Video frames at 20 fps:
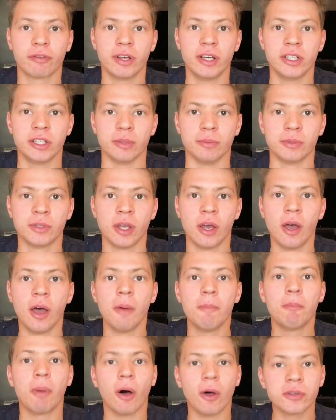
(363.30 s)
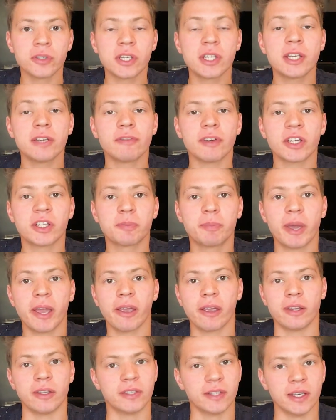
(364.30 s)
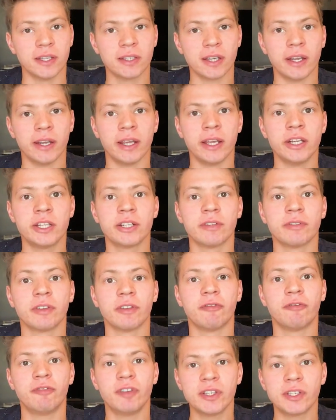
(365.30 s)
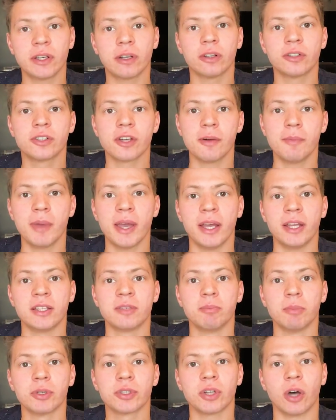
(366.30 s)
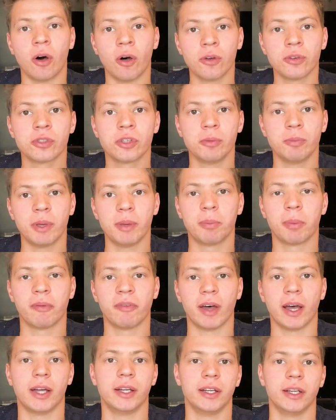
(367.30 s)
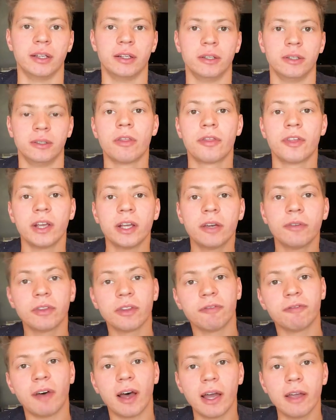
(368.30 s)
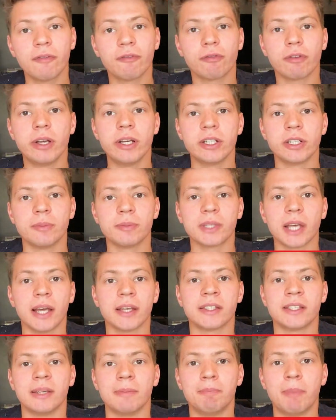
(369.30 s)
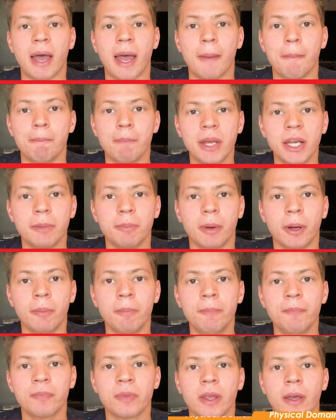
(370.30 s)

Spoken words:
freedoms. Positive experiences in each of the physical domains must also be provided. Think of the five freedoms as the bare minimum